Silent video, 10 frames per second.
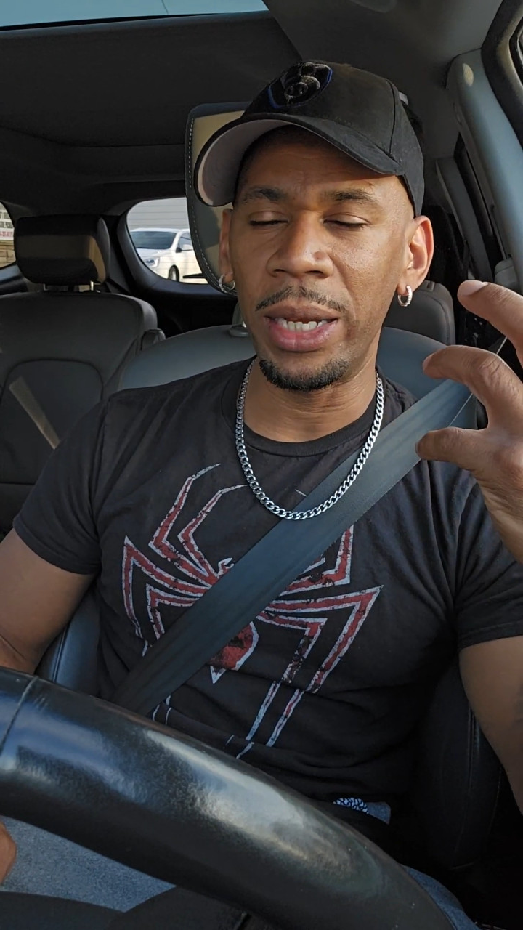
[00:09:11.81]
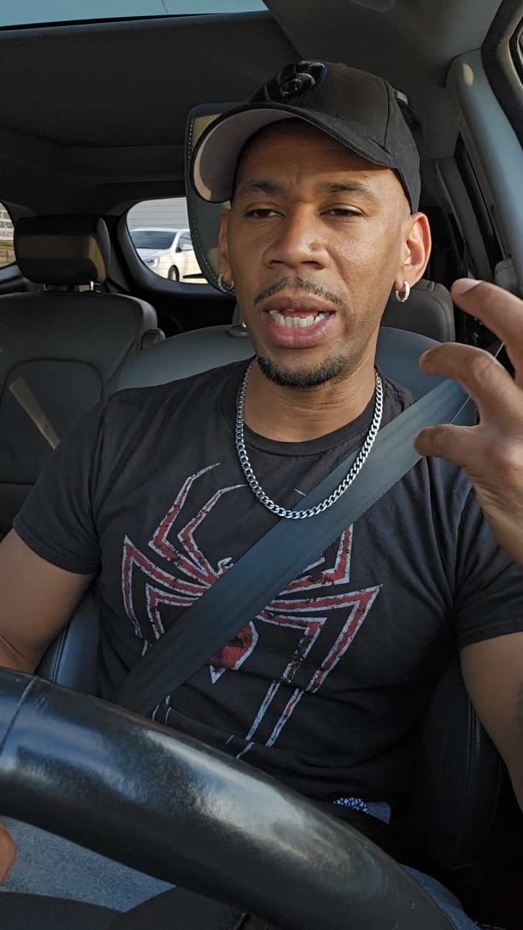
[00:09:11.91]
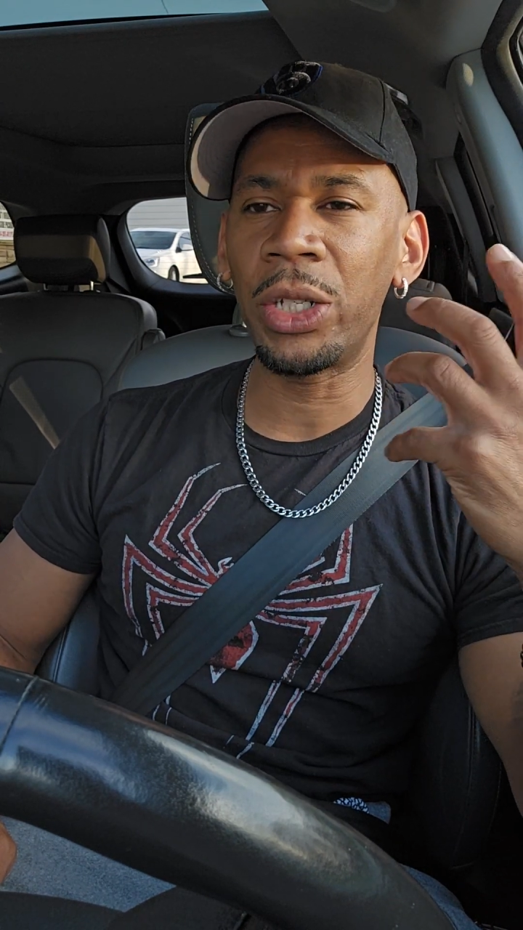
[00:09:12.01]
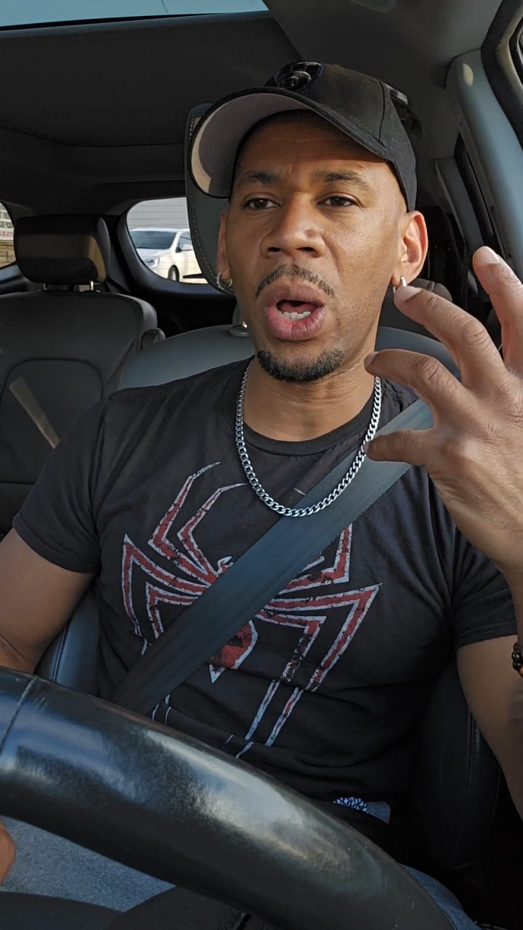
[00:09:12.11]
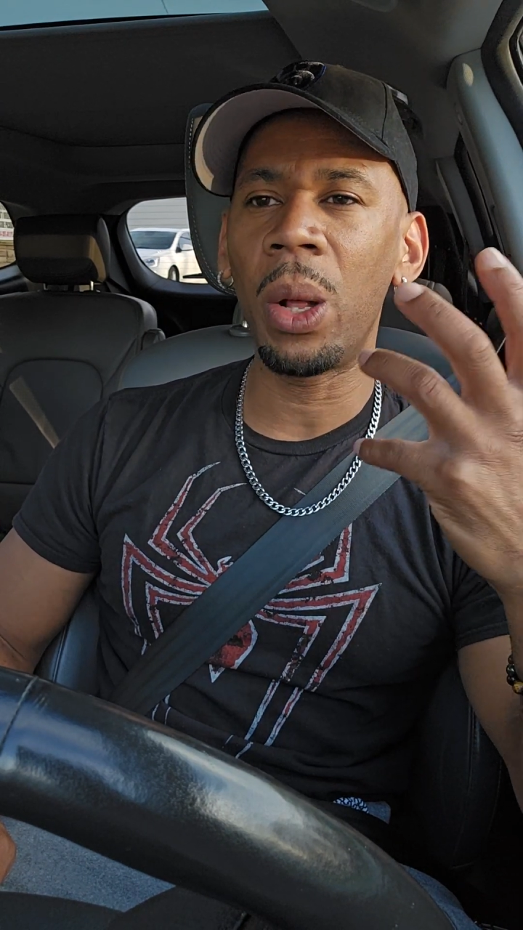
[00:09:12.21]

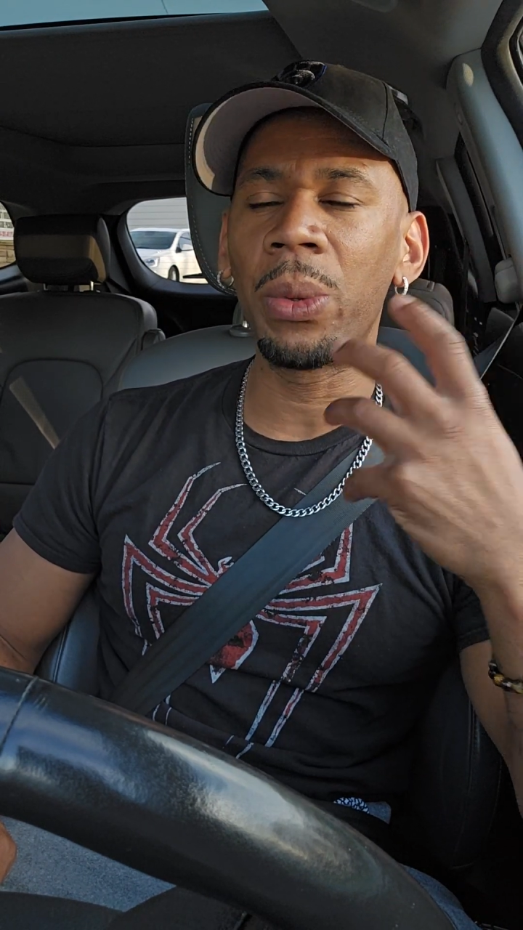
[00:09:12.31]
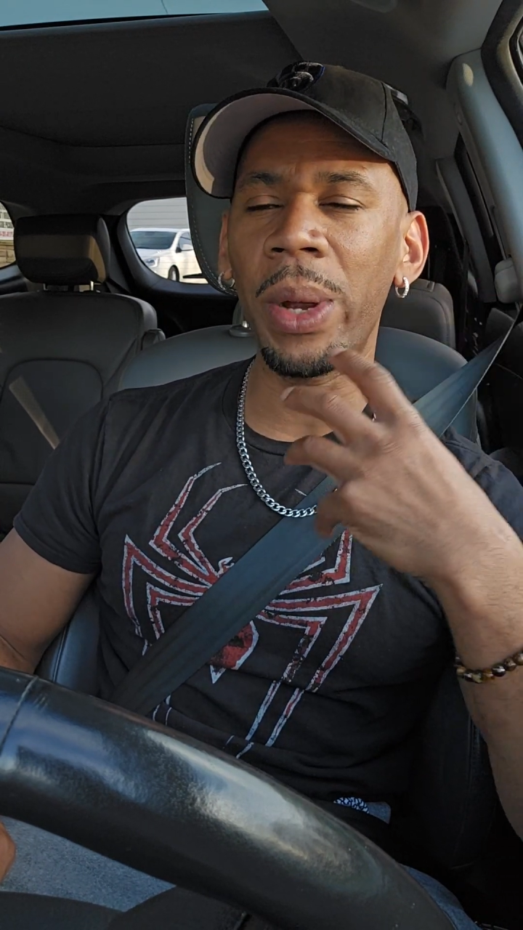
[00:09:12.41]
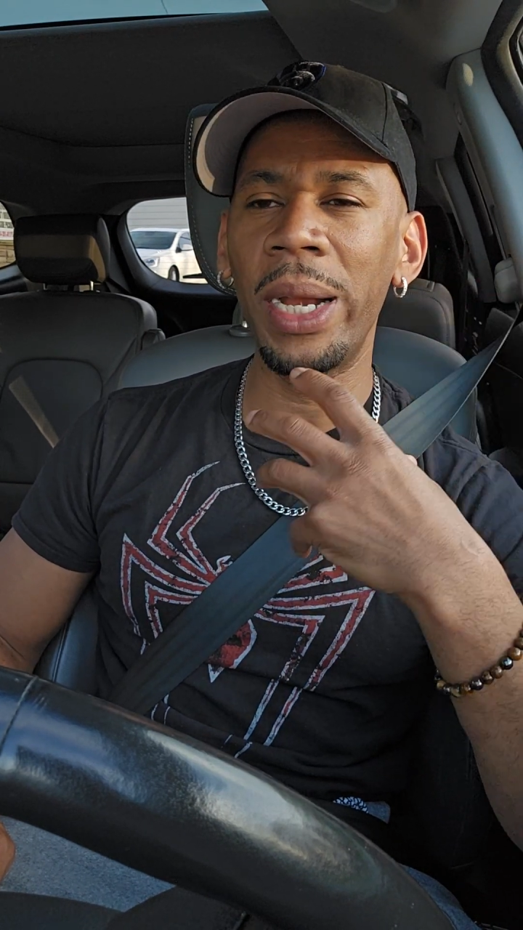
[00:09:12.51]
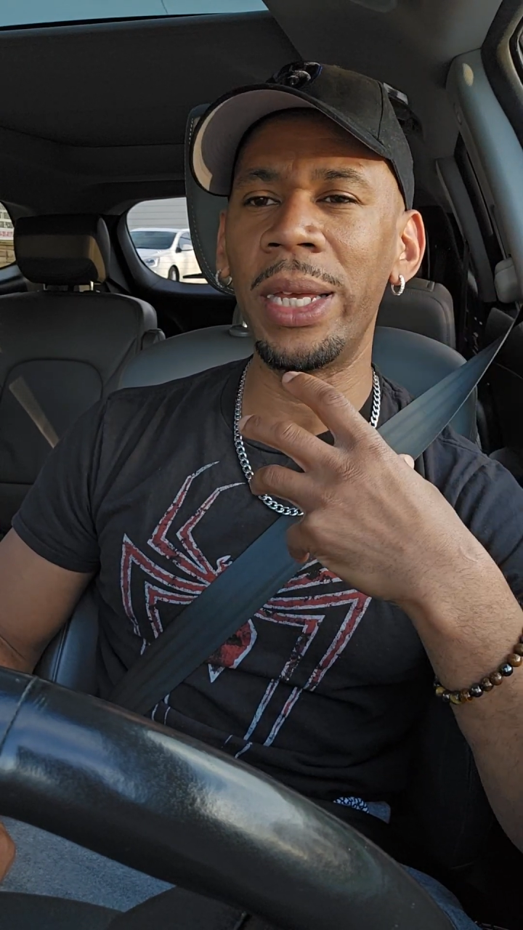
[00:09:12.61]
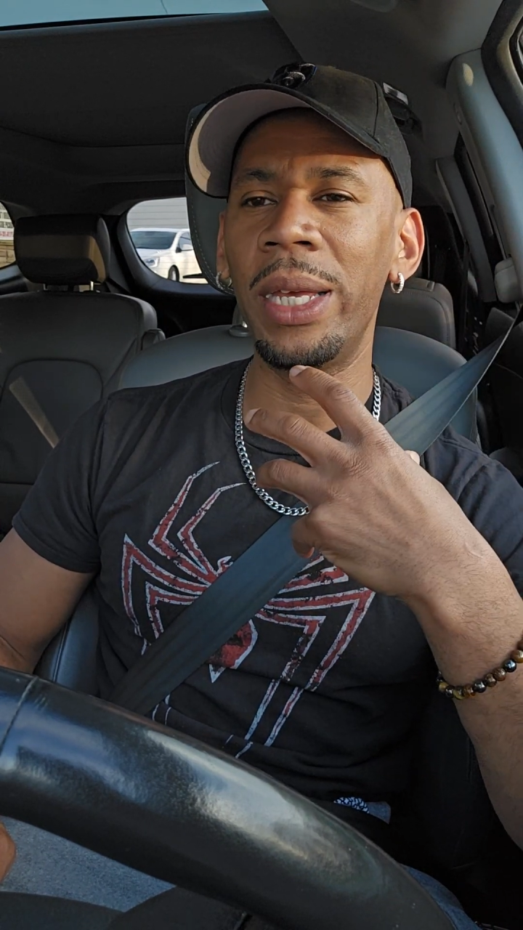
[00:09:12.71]
That's
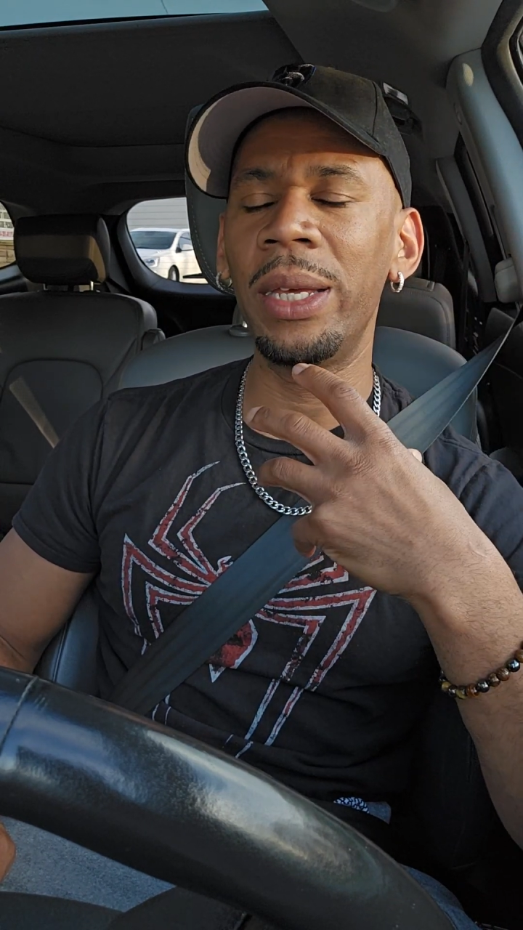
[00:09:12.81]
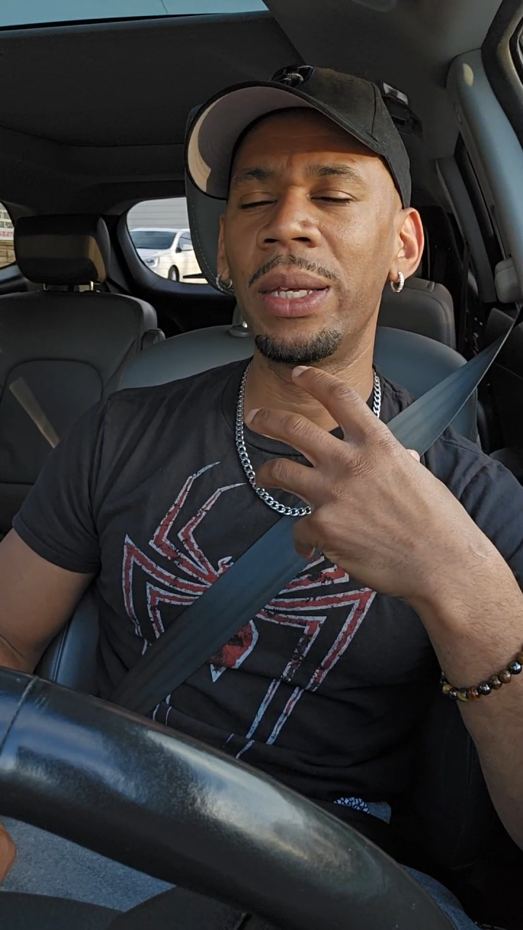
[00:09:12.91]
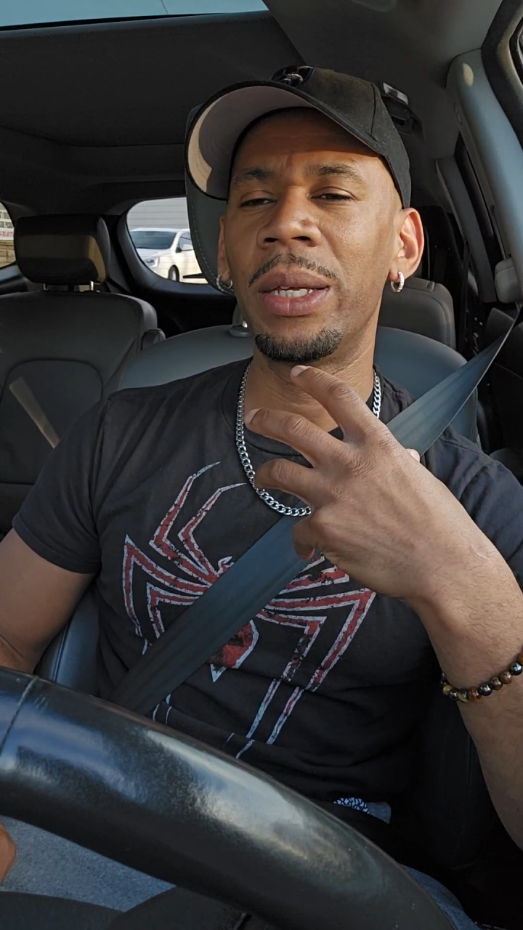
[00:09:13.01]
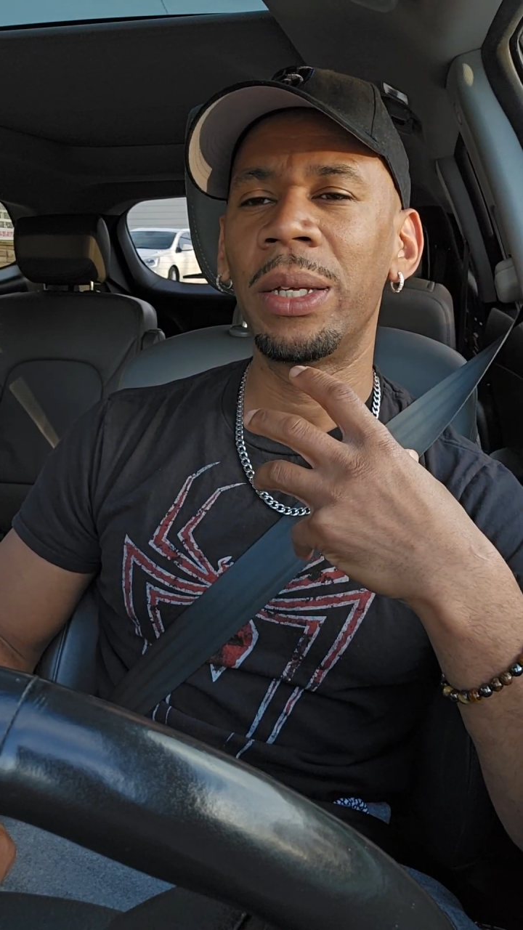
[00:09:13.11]
already